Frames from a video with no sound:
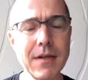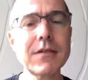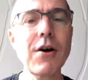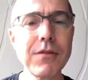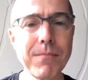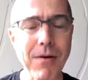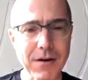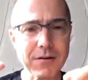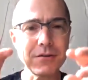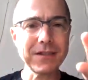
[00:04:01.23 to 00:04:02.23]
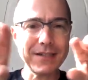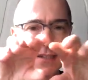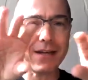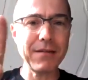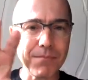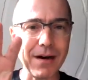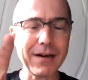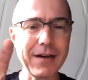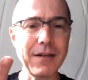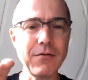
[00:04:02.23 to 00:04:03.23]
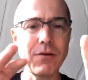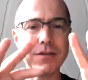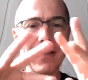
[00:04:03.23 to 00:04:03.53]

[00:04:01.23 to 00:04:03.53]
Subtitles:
So the particles inside the puck. In other words,